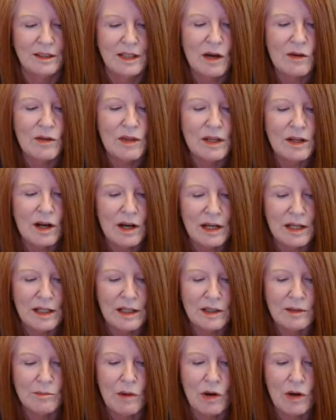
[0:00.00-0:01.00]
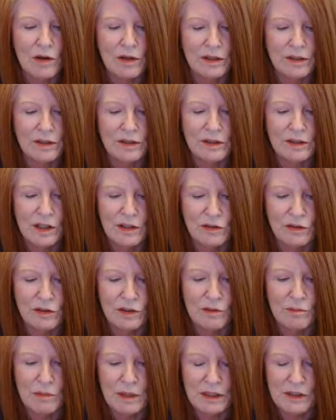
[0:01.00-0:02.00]
Now that I am on another
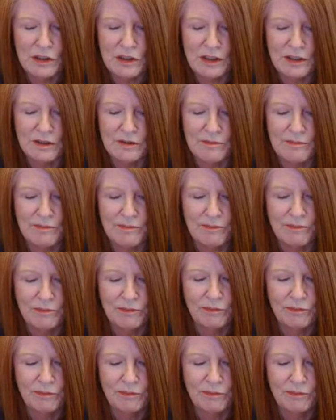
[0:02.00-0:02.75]
dimension,